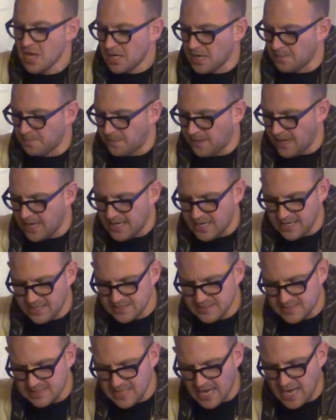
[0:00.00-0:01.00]
complaining
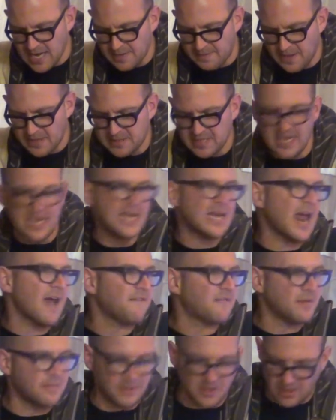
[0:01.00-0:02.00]
instead about the
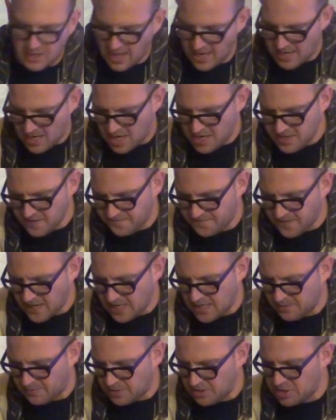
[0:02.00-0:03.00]
ineffable and
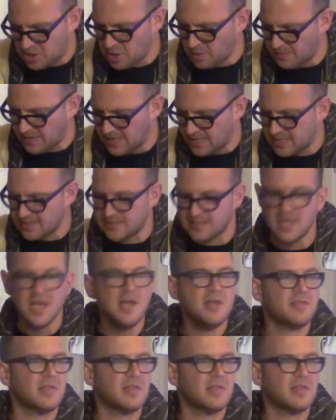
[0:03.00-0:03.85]
undefinable humanness